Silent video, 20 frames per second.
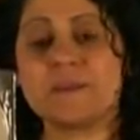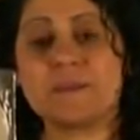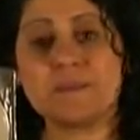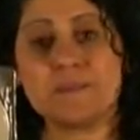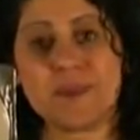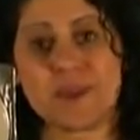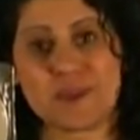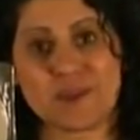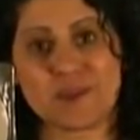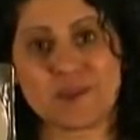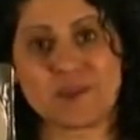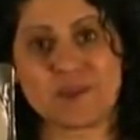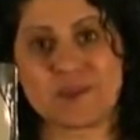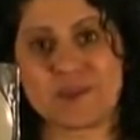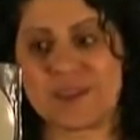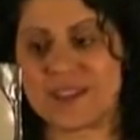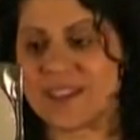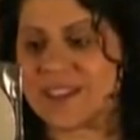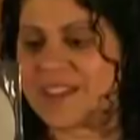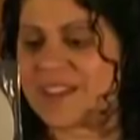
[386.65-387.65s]

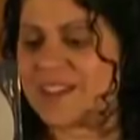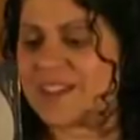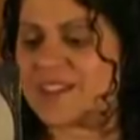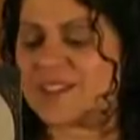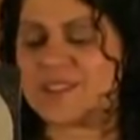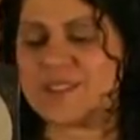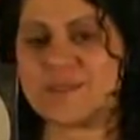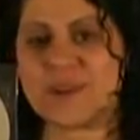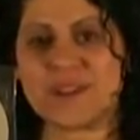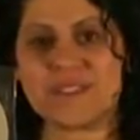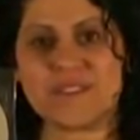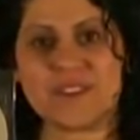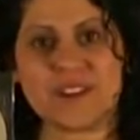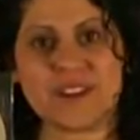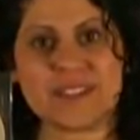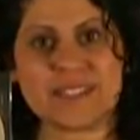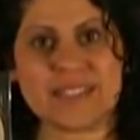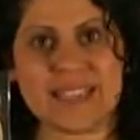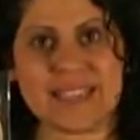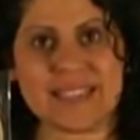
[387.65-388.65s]
moon. You ready for
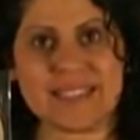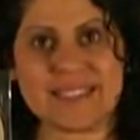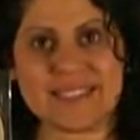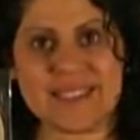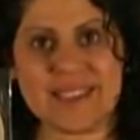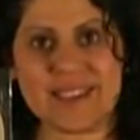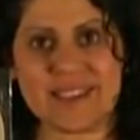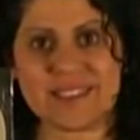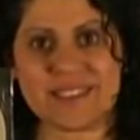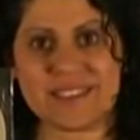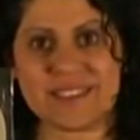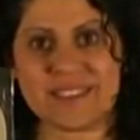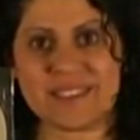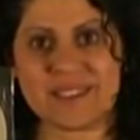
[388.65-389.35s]
our second song?